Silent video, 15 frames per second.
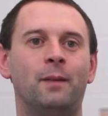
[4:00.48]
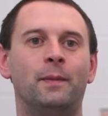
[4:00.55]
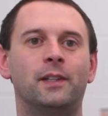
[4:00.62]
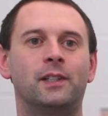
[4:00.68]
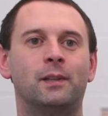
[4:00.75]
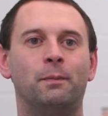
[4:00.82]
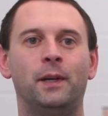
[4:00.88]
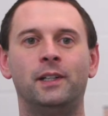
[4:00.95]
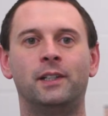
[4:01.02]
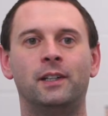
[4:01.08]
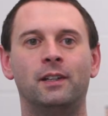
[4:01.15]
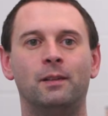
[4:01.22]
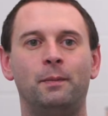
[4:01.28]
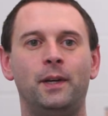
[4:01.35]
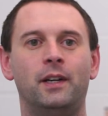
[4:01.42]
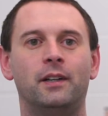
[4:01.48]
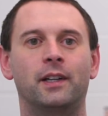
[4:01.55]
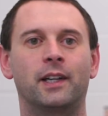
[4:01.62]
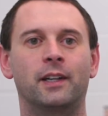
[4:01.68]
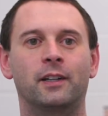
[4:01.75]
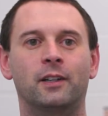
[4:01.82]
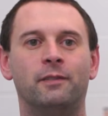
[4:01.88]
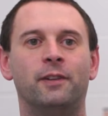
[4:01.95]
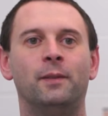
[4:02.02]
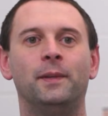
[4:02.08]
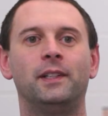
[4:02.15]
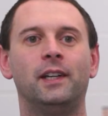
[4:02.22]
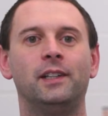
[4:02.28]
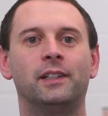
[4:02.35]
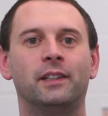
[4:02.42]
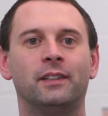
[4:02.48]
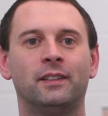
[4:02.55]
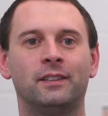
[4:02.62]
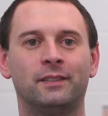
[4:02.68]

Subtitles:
much to pitch into the beer to get a good fermentation.